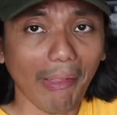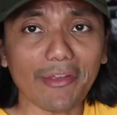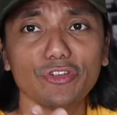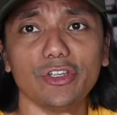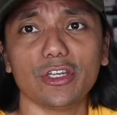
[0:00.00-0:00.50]

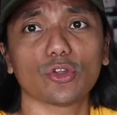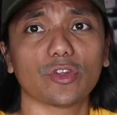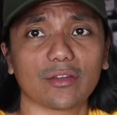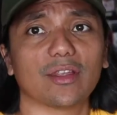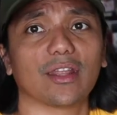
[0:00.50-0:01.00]
and she needed to
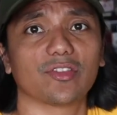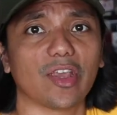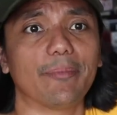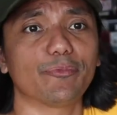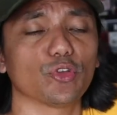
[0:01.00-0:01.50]
take that
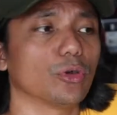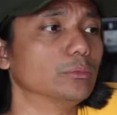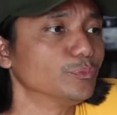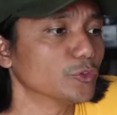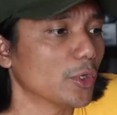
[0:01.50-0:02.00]
exam,
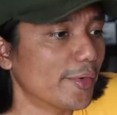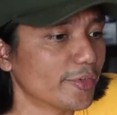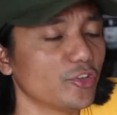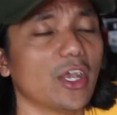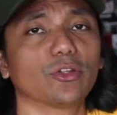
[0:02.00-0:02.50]
so
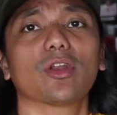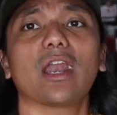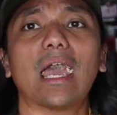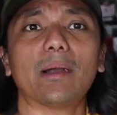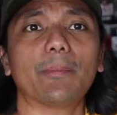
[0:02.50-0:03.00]
she had to
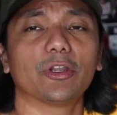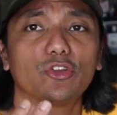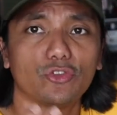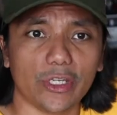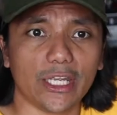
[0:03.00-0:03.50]
climb up on a
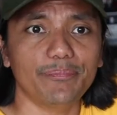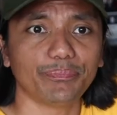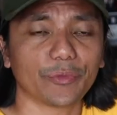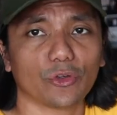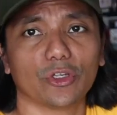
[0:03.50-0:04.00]
tree
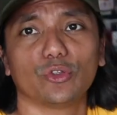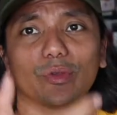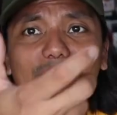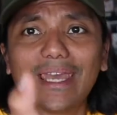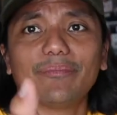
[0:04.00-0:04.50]
in order to
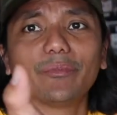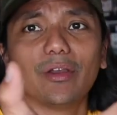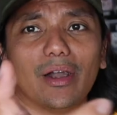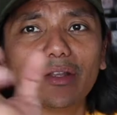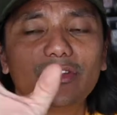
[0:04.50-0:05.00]
get
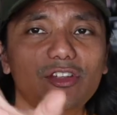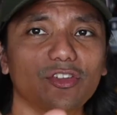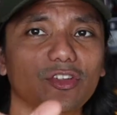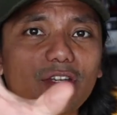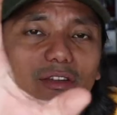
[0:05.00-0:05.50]
a
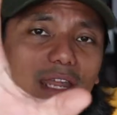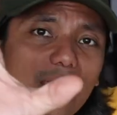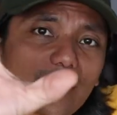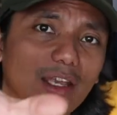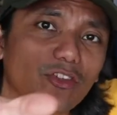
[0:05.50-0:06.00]
decent
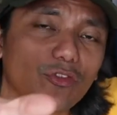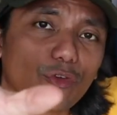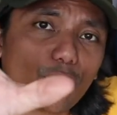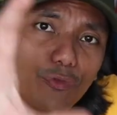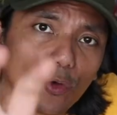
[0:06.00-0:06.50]
internet connection
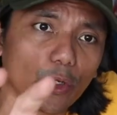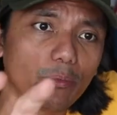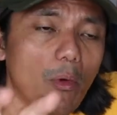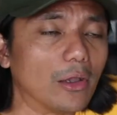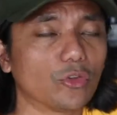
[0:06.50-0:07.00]
for her
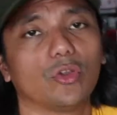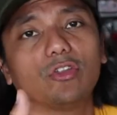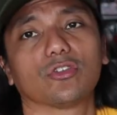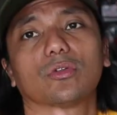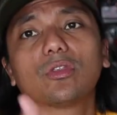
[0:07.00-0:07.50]
phone so
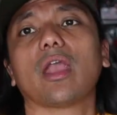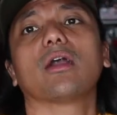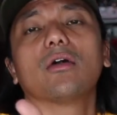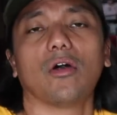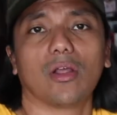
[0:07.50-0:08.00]
that she could
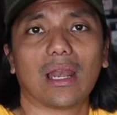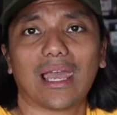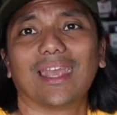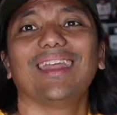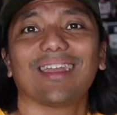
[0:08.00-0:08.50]
take her
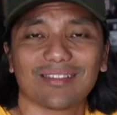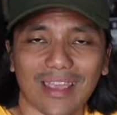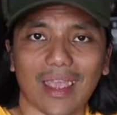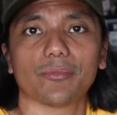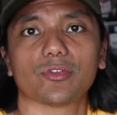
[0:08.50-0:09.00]
online
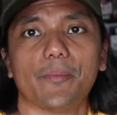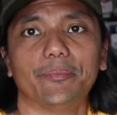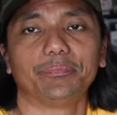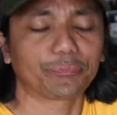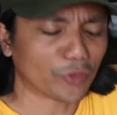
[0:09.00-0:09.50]
exams.
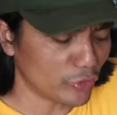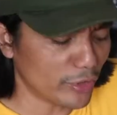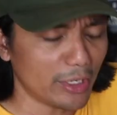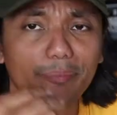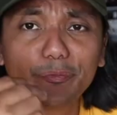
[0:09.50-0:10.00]
She
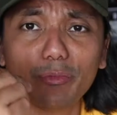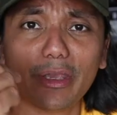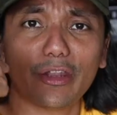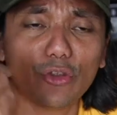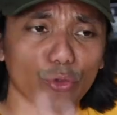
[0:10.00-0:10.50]

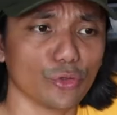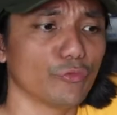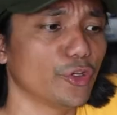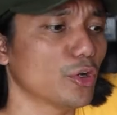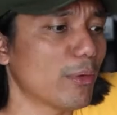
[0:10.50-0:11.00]
made a YouTube
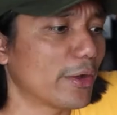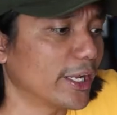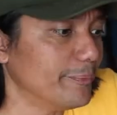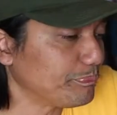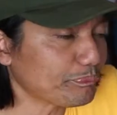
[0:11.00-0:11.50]
video about
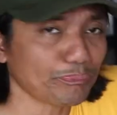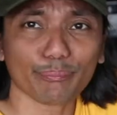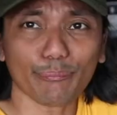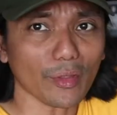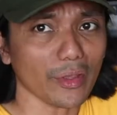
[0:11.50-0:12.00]
it.
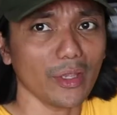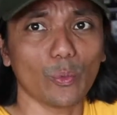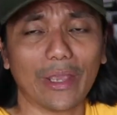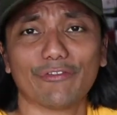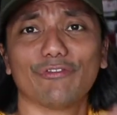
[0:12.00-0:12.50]
It
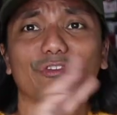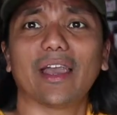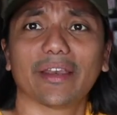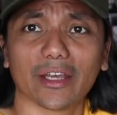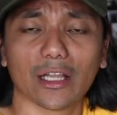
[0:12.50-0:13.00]
went
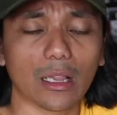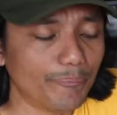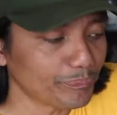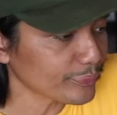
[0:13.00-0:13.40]
viral.